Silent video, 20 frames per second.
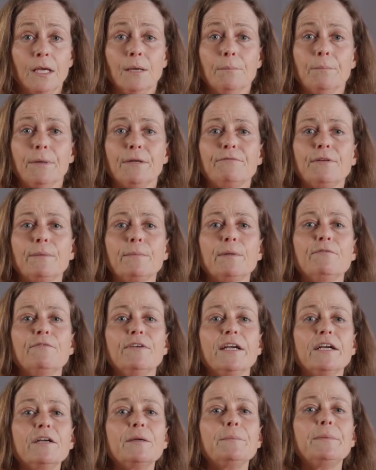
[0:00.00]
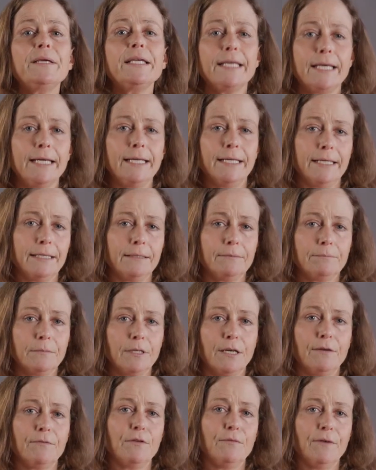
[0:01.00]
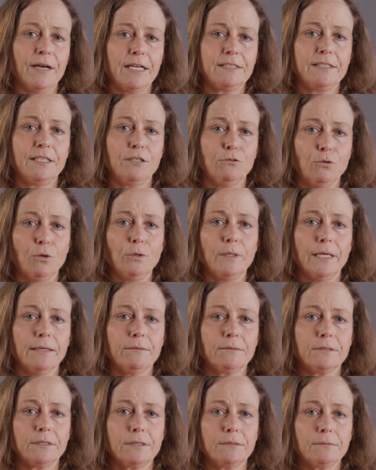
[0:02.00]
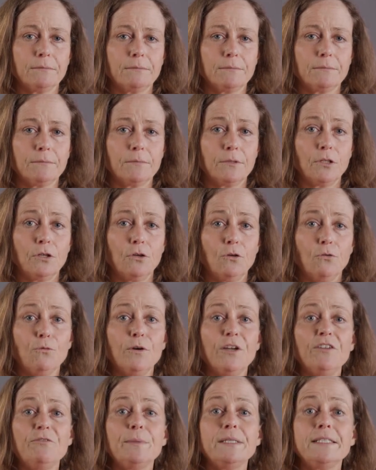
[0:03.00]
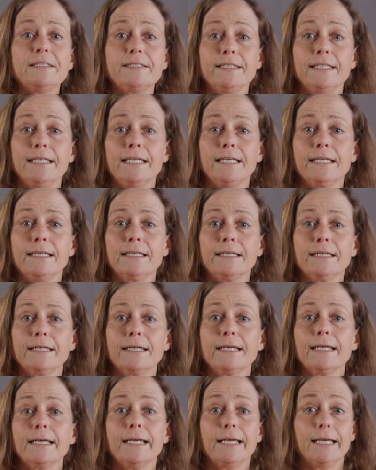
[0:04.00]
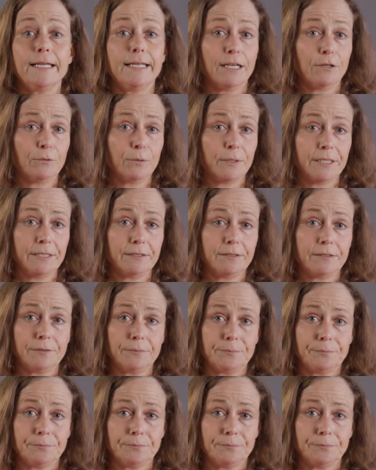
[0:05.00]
But from the very beginning of the vaccine rollout, we've been seeing inequities.